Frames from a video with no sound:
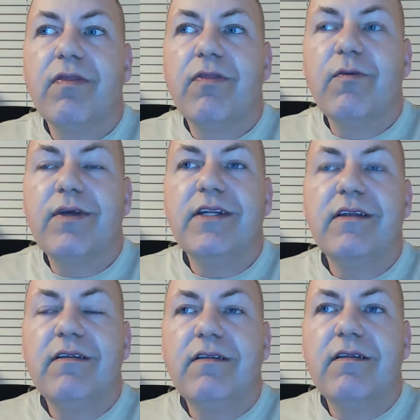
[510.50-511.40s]

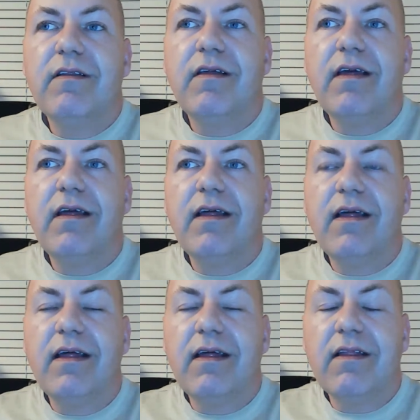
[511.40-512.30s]

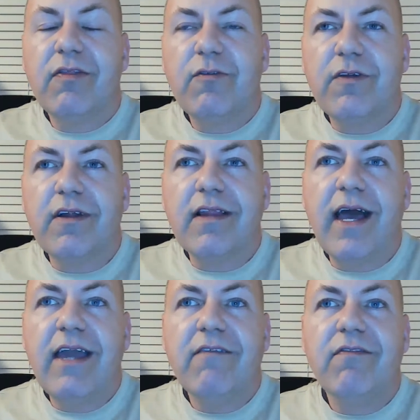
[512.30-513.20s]
through their
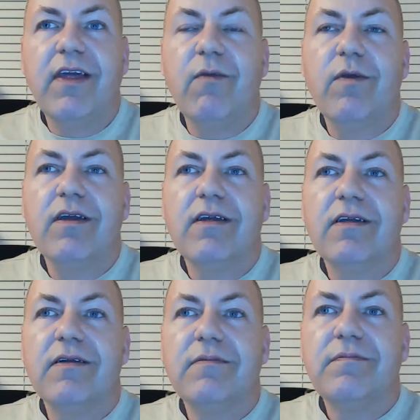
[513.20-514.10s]
life, they
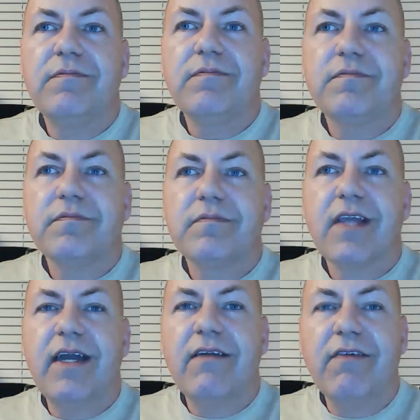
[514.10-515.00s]
were
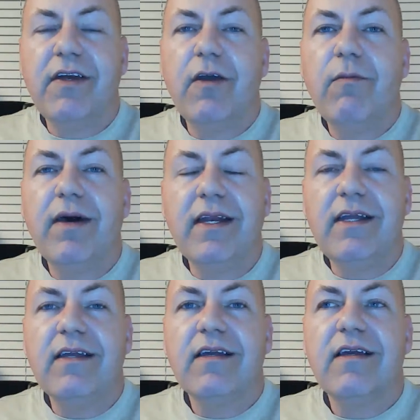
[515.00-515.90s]
kind of a
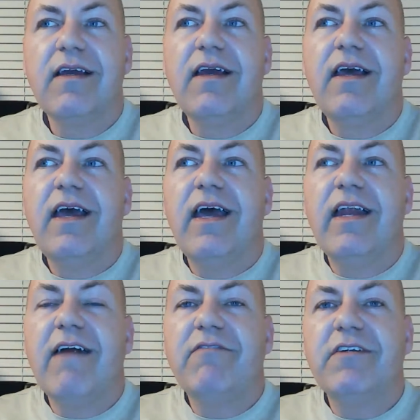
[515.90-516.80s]
nobody. And
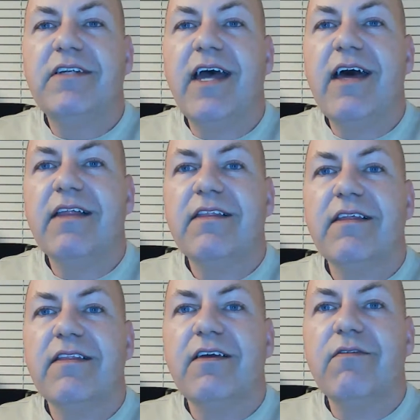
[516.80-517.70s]
after death,
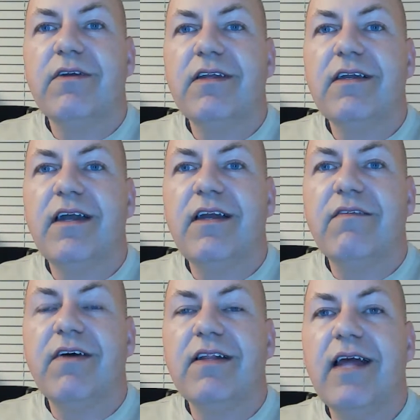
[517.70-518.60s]
they're really kind
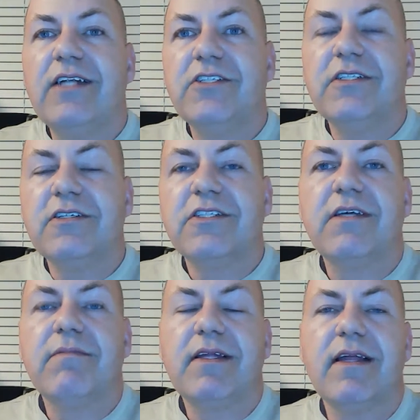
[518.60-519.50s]
of a legend or
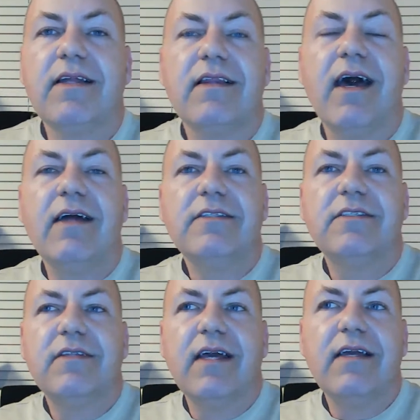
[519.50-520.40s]
something like that.
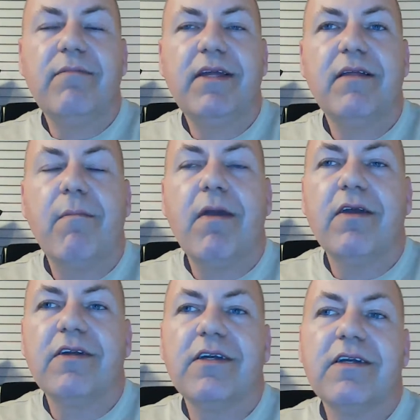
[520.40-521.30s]
So that can be the
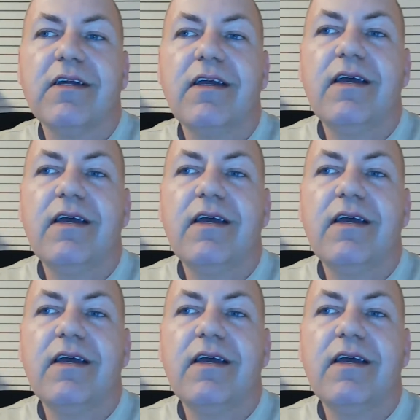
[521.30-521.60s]
martyr.